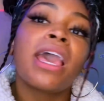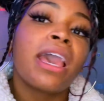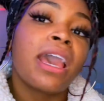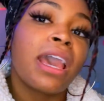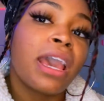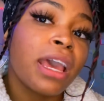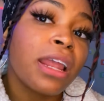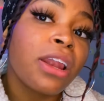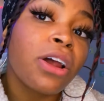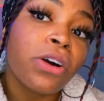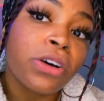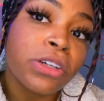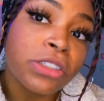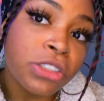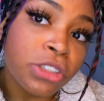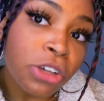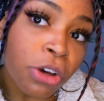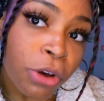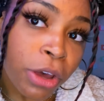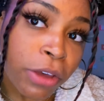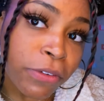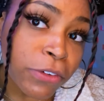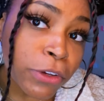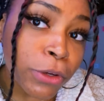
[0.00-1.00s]
And also,
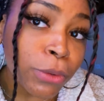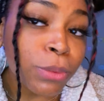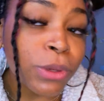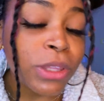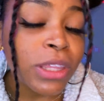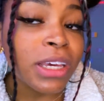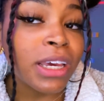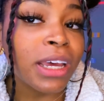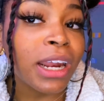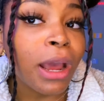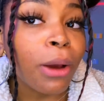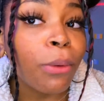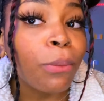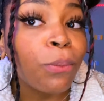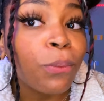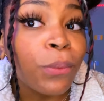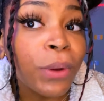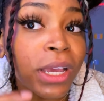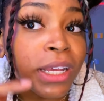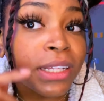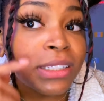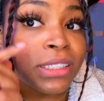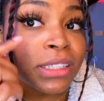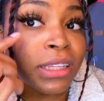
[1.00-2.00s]
if you're really good at
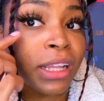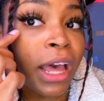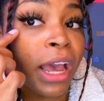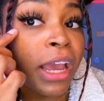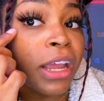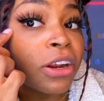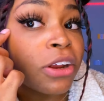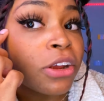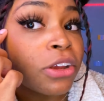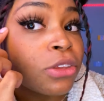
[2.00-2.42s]
winged liner,